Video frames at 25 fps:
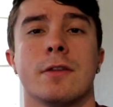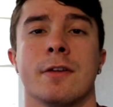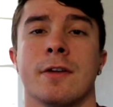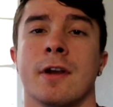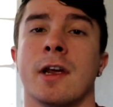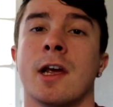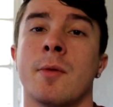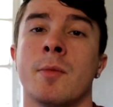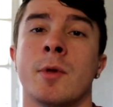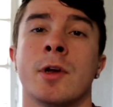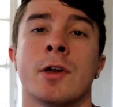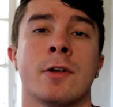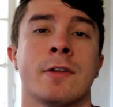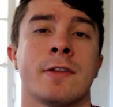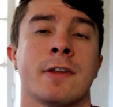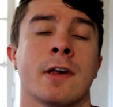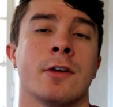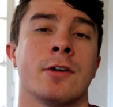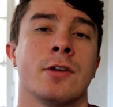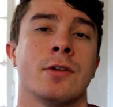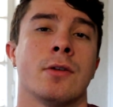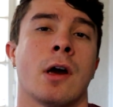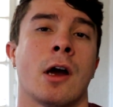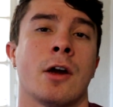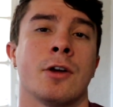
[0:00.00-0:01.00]
Today I'm here to
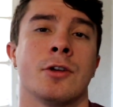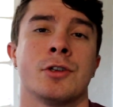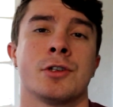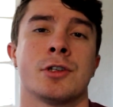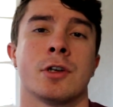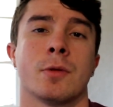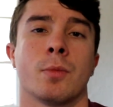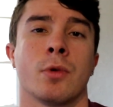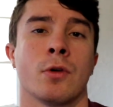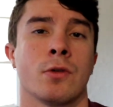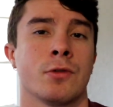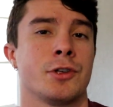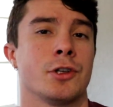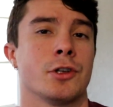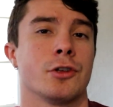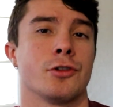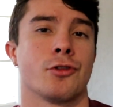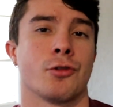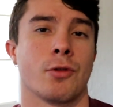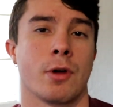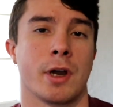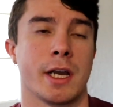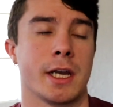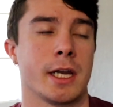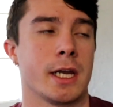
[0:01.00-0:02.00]
tell you how you should approach your
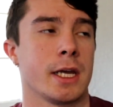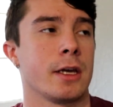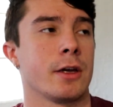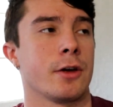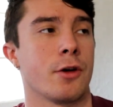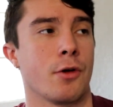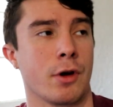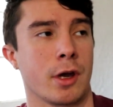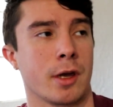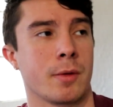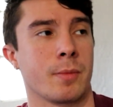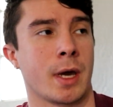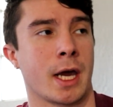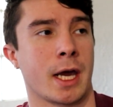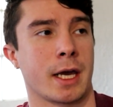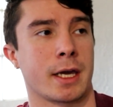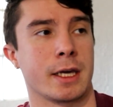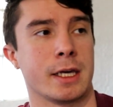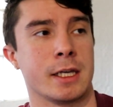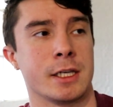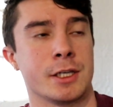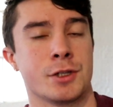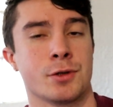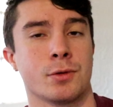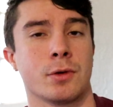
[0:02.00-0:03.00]
training going back
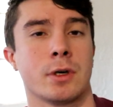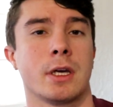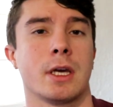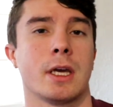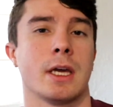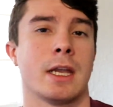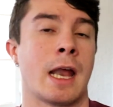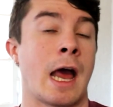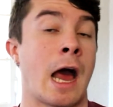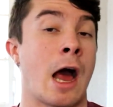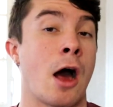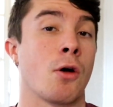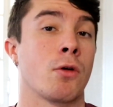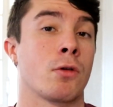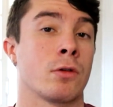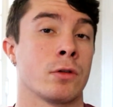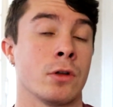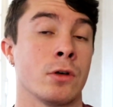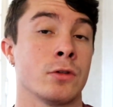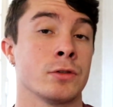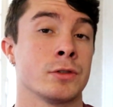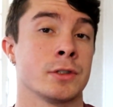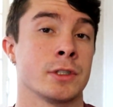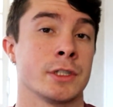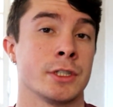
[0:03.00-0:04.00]
into it and how
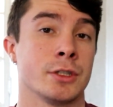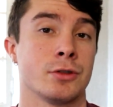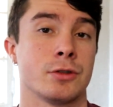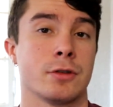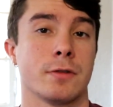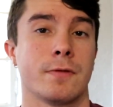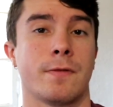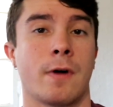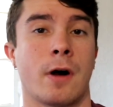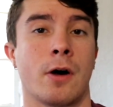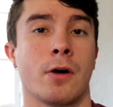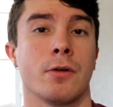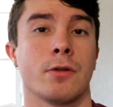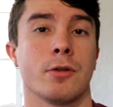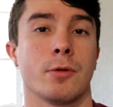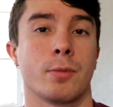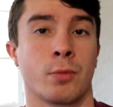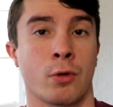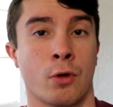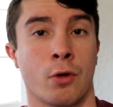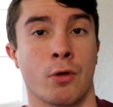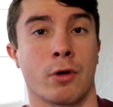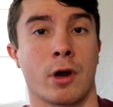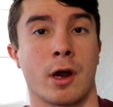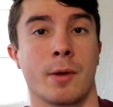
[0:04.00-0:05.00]
closely you should follow the
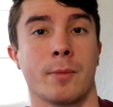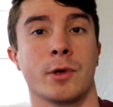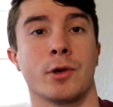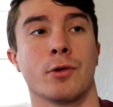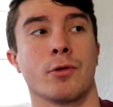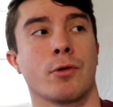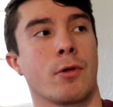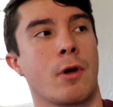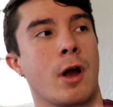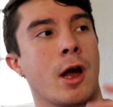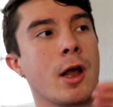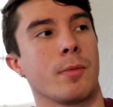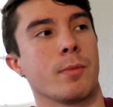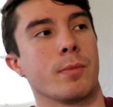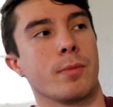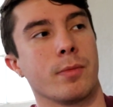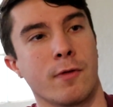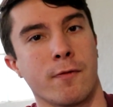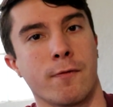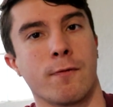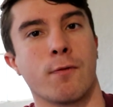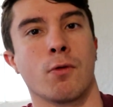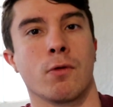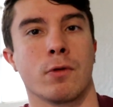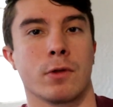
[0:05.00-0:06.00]
program you were on
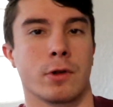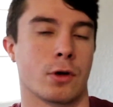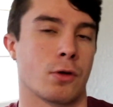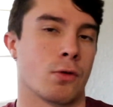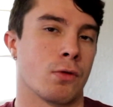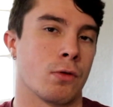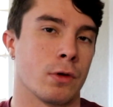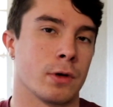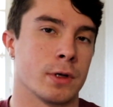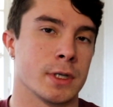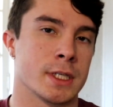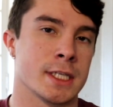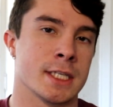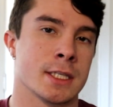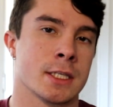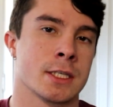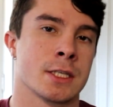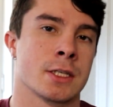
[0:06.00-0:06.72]
before the quarantine